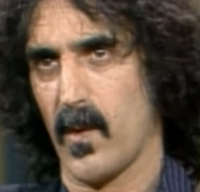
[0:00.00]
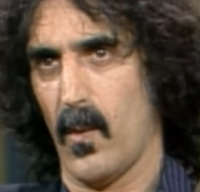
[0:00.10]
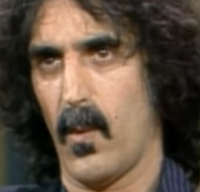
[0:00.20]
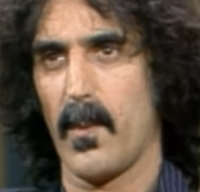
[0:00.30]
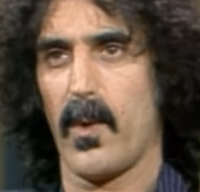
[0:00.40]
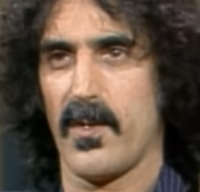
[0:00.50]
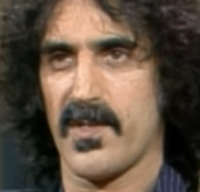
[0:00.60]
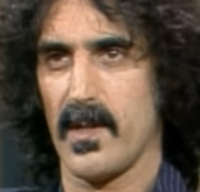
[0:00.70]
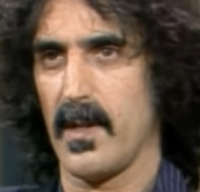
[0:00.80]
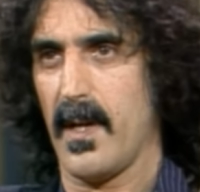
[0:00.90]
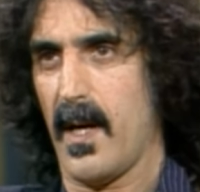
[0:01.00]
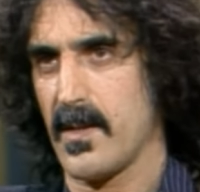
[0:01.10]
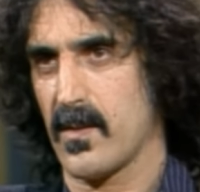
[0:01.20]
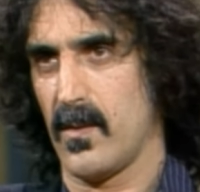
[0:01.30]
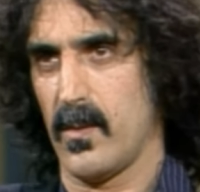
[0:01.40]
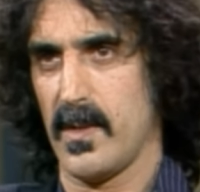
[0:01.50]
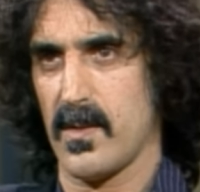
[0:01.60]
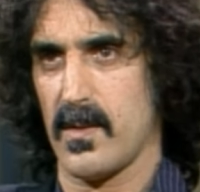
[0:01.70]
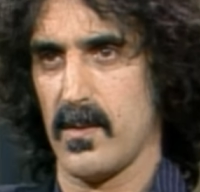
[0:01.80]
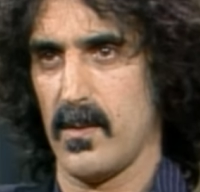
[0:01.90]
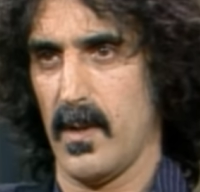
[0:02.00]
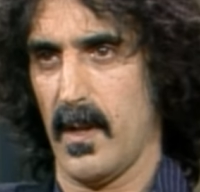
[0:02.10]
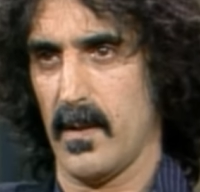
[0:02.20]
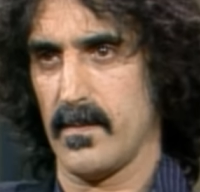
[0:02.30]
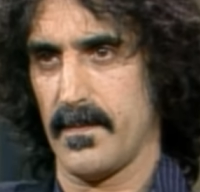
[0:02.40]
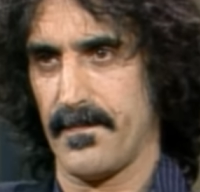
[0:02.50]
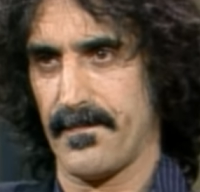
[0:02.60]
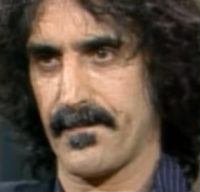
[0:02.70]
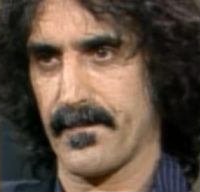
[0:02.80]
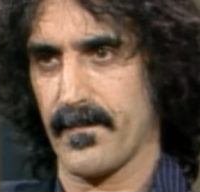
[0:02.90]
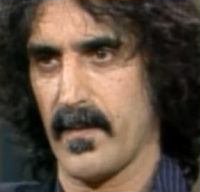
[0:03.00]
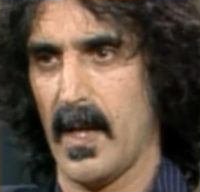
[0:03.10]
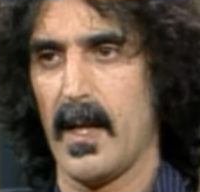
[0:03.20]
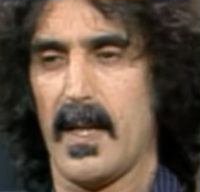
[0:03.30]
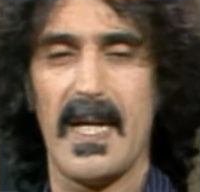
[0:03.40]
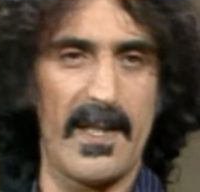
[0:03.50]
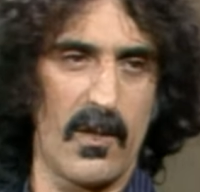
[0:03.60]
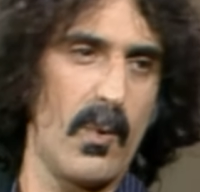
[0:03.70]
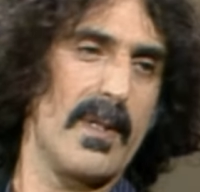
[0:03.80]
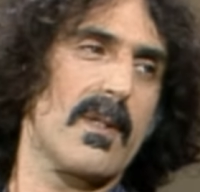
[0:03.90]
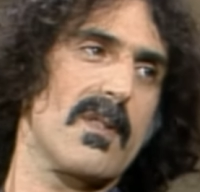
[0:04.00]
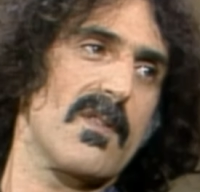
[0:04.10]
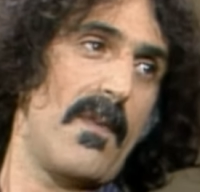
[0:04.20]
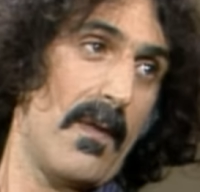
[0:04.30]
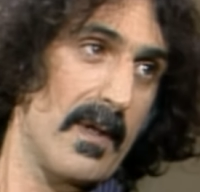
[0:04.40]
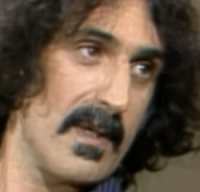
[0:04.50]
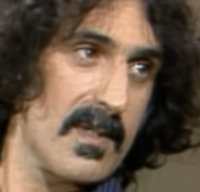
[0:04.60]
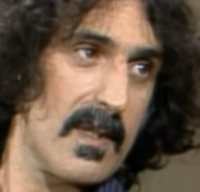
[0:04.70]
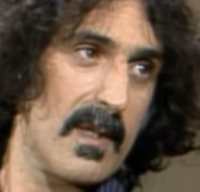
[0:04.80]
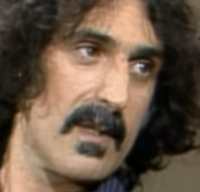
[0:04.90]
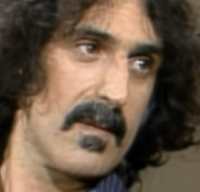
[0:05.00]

Well, when we were still in high school, we used to, he had to quit because his father got sick.